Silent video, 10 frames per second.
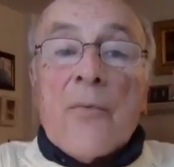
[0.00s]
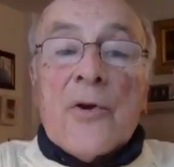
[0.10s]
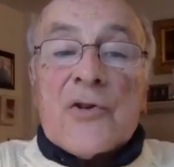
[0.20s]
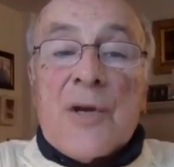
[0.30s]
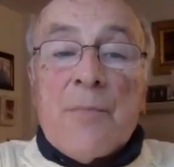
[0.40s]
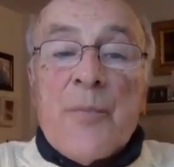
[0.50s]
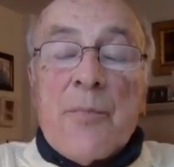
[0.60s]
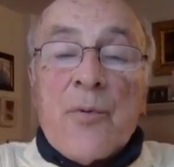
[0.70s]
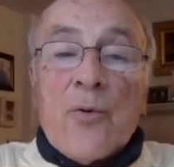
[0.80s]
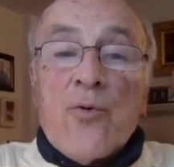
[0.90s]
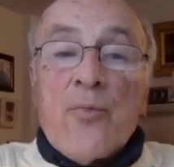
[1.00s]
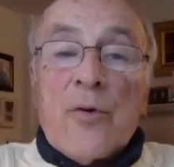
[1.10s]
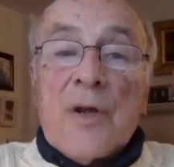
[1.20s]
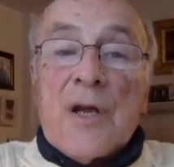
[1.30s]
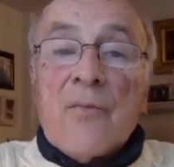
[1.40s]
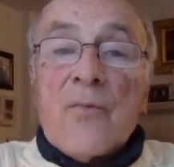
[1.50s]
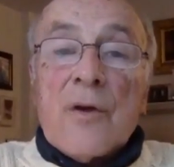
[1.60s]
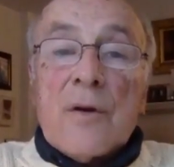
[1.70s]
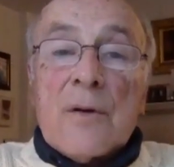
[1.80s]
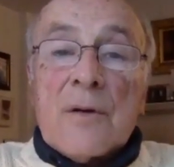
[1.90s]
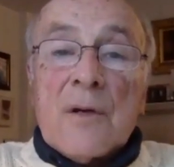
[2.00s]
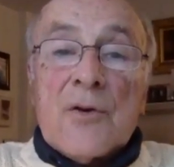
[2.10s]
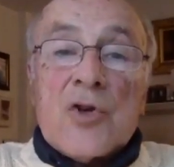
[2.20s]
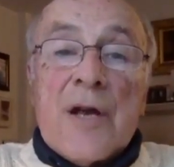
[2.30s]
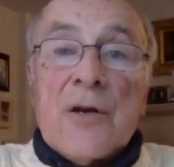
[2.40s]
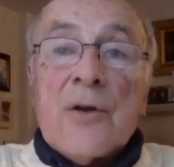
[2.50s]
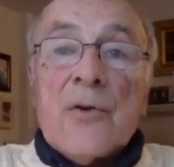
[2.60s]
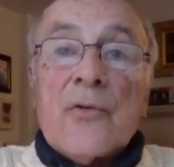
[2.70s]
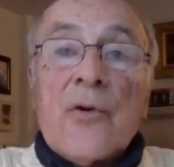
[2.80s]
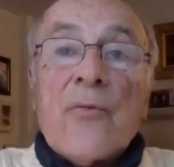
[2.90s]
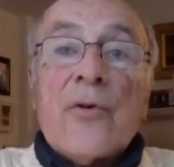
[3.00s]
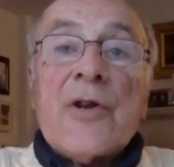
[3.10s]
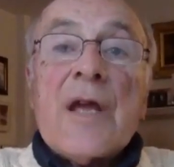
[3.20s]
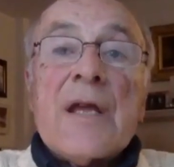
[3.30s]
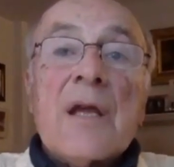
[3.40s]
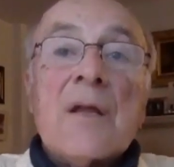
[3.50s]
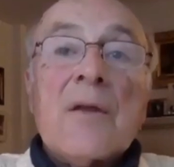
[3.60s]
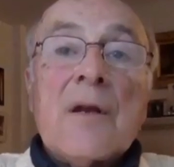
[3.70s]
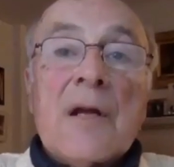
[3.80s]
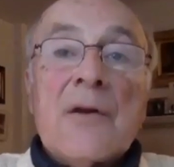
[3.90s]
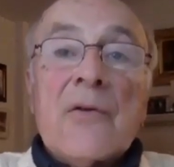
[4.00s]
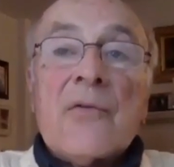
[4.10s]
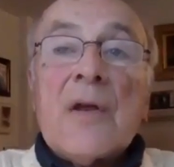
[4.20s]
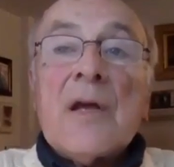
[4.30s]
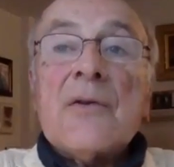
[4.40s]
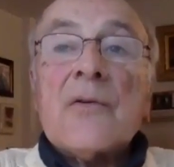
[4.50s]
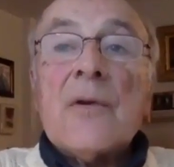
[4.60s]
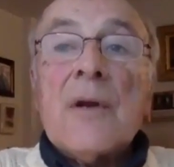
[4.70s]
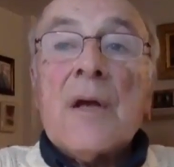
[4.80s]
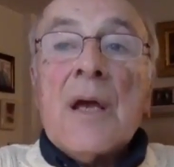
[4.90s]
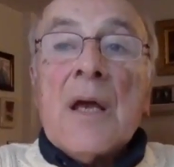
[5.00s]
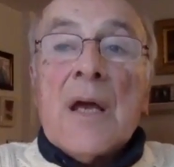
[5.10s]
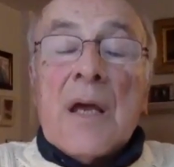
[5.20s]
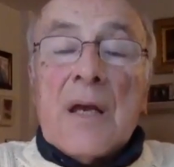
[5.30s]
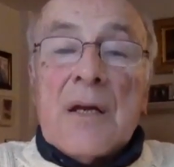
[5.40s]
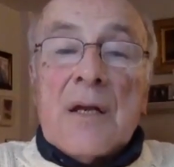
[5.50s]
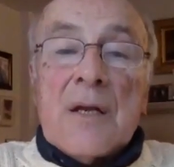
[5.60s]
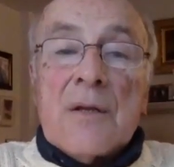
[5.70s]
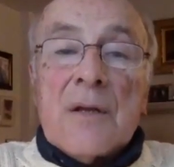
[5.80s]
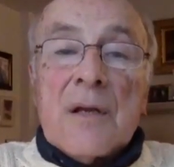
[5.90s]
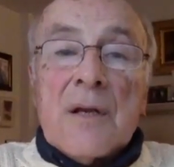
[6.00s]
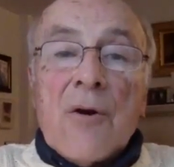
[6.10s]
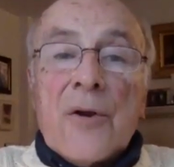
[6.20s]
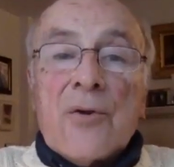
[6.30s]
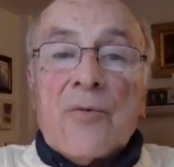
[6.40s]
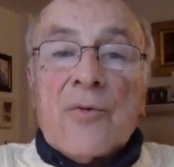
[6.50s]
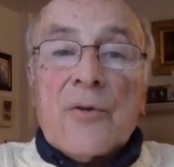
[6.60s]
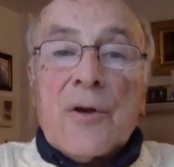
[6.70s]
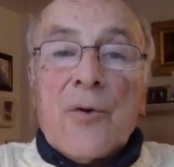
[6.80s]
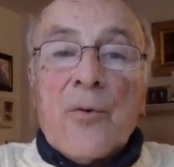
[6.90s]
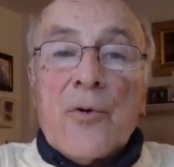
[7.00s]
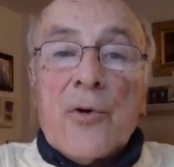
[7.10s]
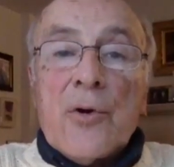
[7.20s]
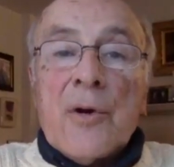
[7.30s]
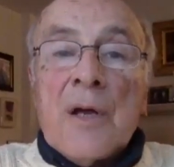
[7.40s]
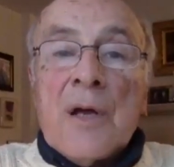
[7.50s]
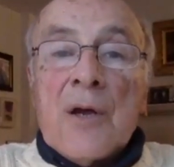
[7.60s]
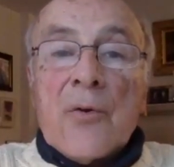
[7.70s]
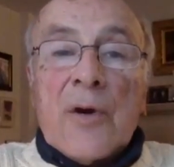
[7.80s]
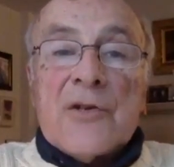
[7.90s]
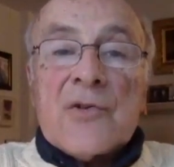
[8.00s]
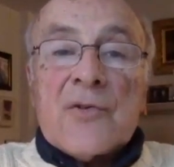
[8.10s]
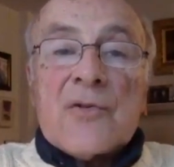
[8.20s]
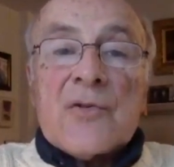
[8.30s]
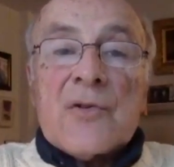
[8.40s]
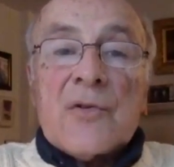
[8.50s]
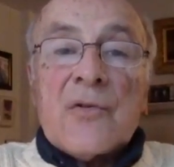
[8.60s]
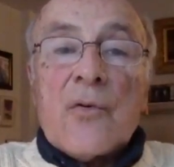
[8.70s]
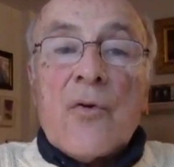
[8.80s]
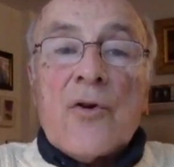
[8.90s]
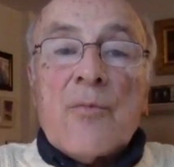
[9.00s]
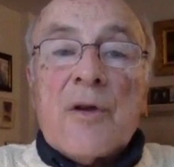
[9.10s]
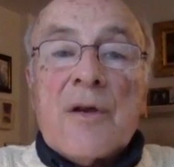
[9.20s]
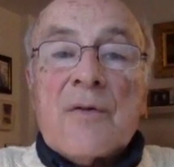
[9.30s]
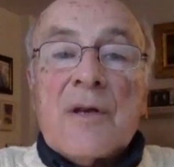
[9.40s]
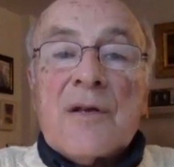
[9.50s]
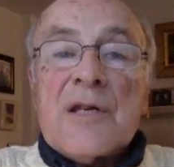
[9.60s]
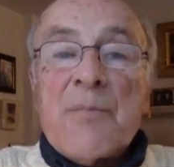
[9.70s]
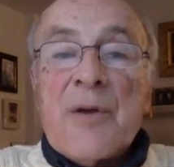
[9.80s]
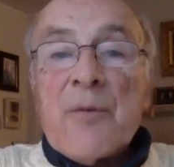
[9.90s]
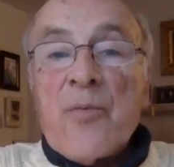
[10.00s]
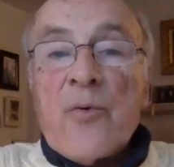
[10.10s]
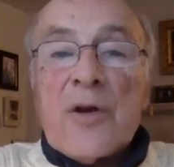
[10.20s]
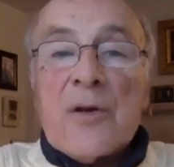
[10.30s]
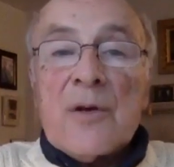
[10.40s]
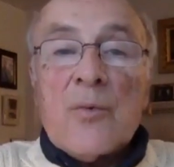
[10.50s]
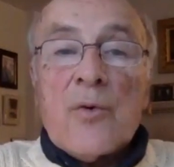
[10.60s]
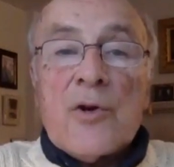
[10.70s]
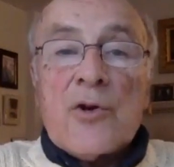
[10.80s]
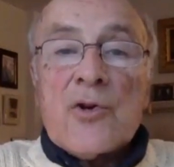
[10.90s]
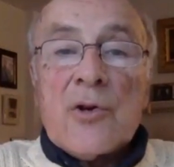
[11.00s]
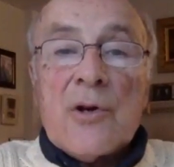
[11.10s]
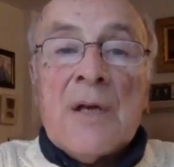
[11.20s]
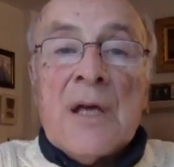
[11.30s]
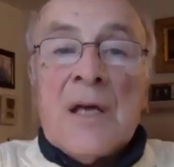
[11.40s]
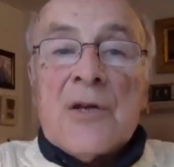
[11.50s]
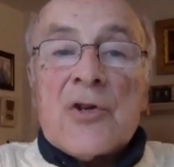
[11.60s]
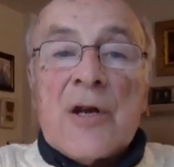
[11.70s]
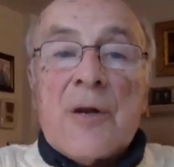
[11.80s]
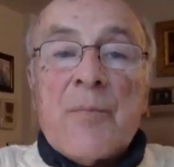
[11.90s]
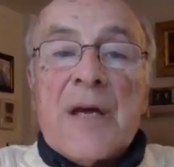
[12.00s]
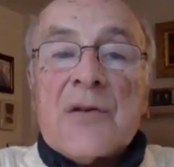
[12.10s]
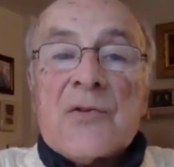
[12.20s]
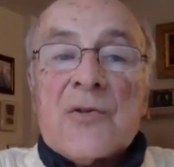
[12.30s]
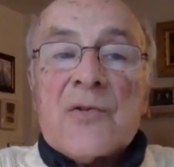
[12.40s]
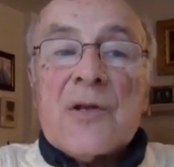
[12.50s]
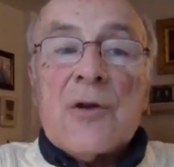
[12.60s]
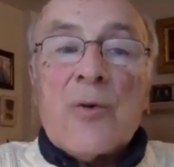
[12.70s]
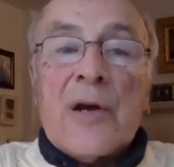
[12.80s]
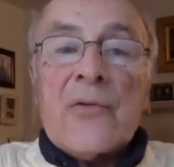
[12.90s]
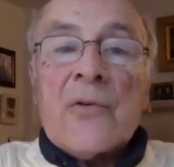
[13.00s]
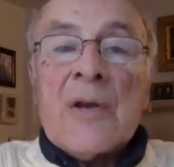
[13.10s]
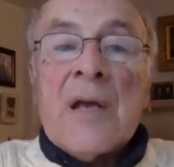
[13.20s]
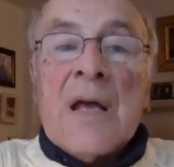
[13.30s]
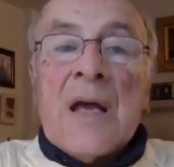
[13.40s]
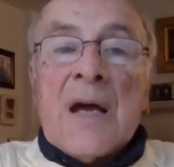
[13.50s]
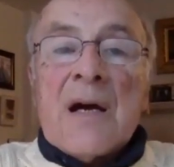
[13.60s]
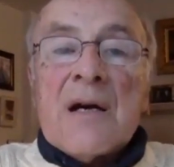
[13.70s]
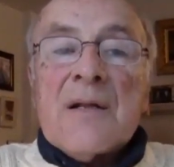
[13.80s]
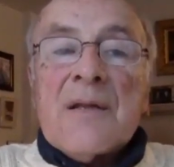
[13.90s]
there are some people who believe that uh, China is overtaking the United States, and indeed, they argue that the corona crisis is going to be the tipping point in which uh, China passes the US. Uh,